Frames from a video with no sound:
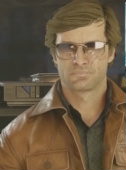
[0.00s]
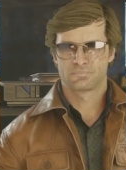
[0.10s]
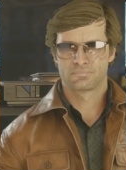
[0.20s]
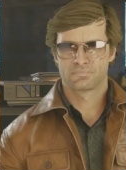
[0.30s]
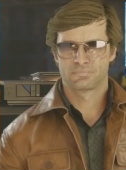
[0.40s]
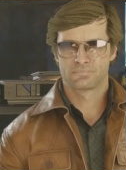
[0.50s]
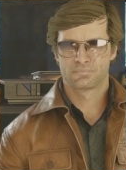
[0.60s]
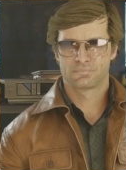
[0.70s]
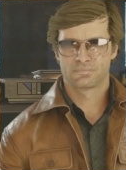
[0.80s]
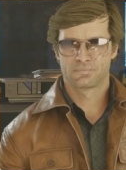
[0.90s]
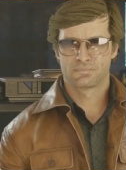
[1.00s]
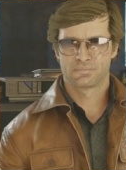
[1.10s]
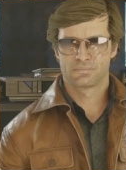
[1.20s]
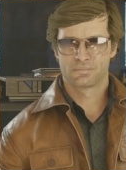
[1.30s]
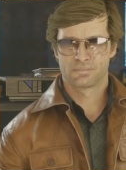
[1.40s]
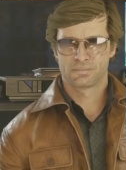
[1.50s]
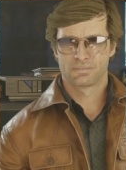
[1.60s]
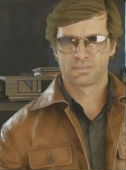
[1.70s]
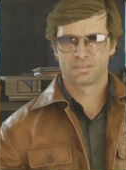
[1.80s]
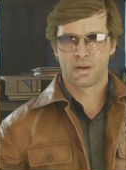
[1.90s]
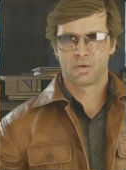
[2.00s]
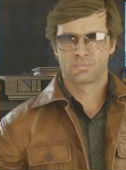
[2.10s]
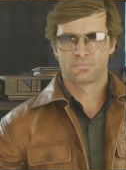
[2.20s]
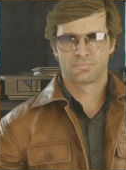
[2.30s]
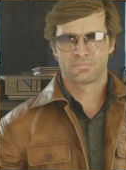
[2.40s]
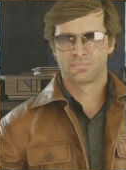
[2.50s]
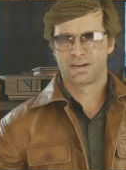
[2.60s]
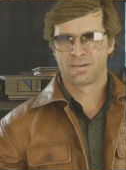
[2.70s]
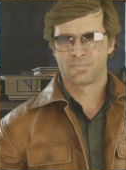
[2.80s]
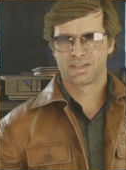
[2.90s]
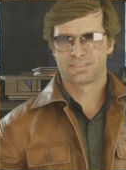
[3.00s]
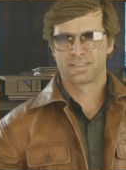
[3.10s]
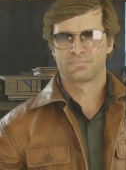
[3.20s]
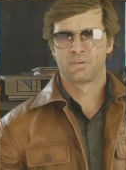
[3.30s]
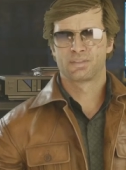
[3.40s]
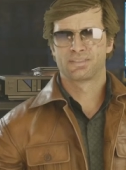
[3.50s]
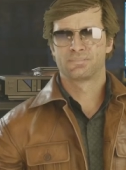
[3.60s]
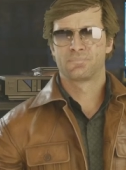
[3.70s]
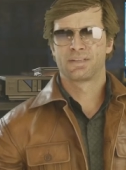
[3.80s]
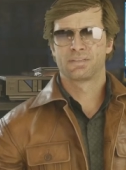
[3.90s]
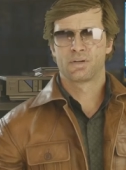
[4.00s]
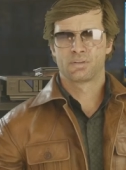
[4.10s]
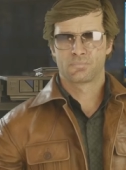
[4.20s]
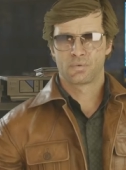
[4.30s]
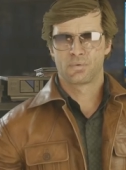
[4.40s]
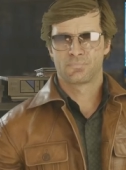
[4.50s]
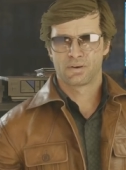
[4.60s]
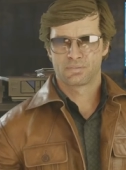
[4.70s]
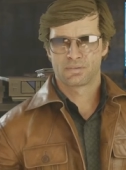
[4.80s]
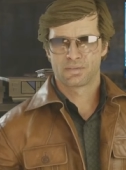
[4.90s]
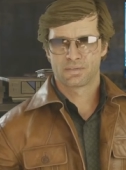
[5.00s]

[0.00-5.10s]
Is Belkov Park agents? No. MI6 focuses mainly on the perimeter.